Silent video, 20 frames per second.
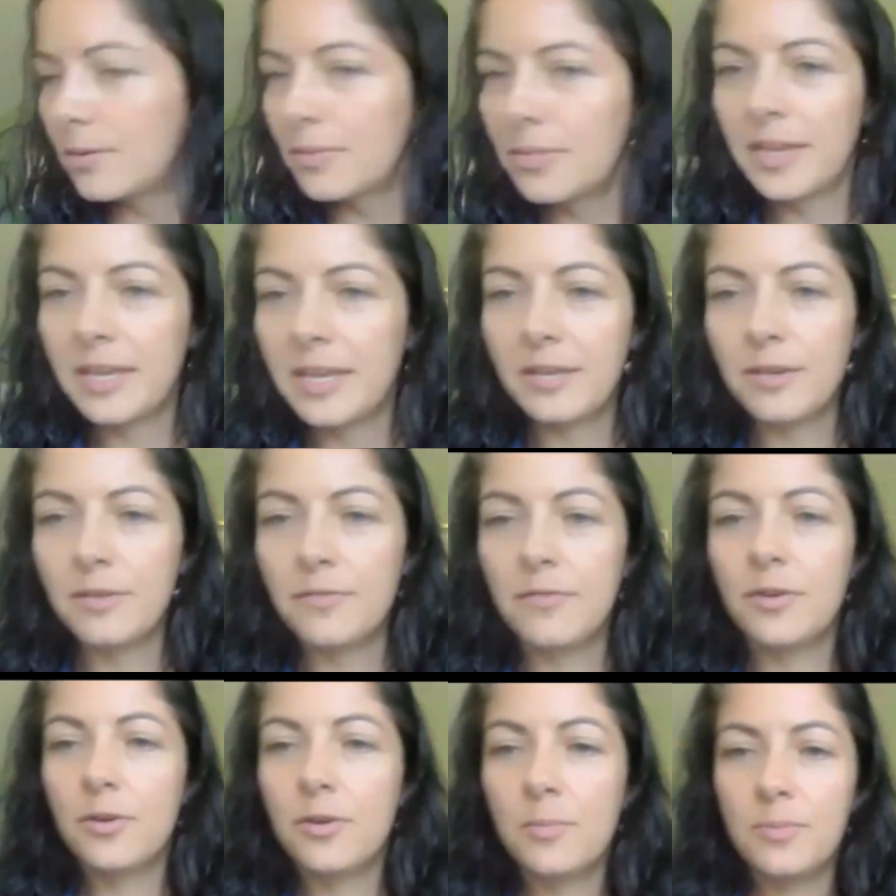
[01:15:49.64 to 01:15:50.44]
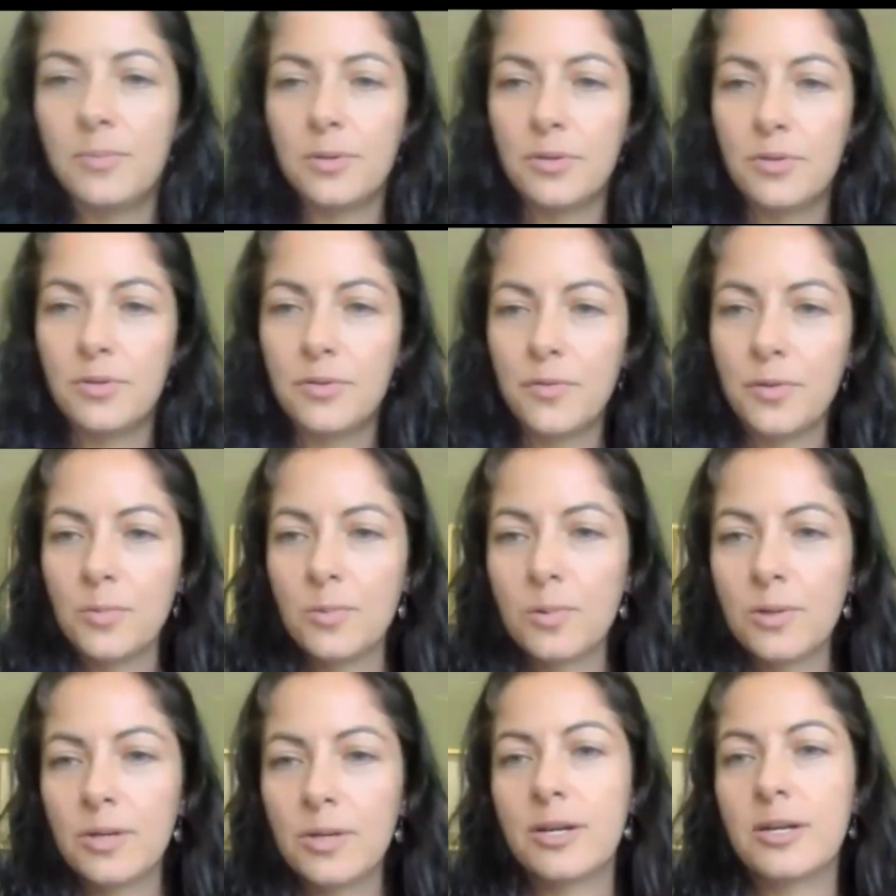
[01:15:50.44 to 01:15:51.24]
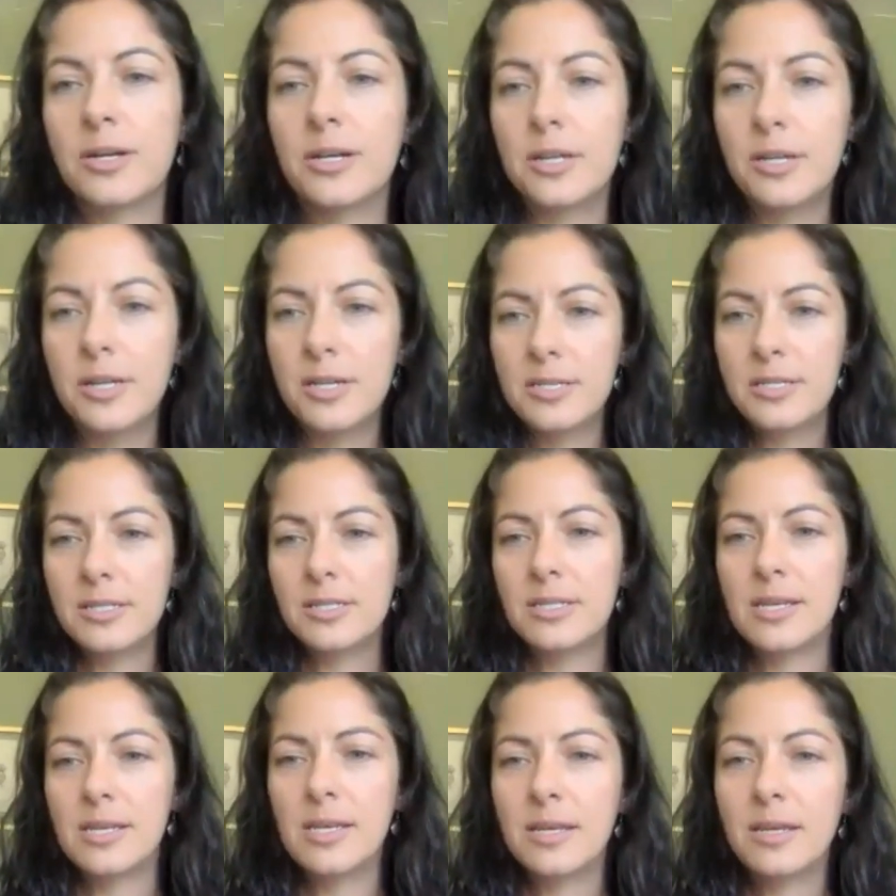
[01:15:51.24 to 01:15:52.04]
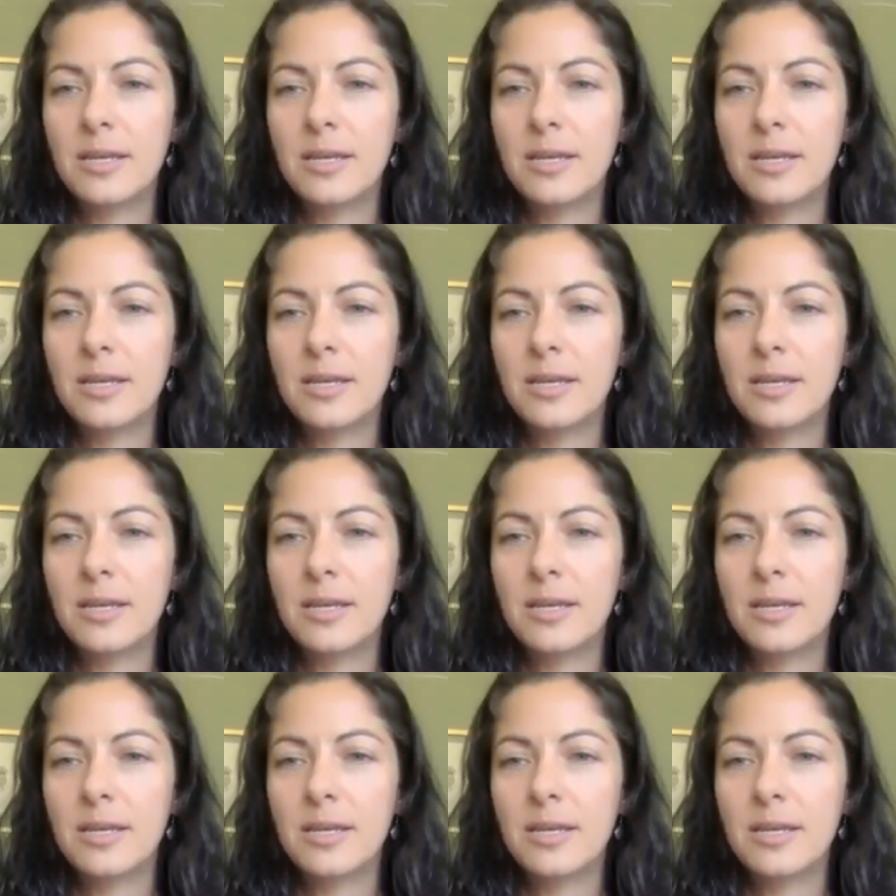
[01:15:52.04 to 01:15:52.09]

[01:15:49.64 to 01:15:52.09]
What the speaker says: Well, thank you for your beautiful words.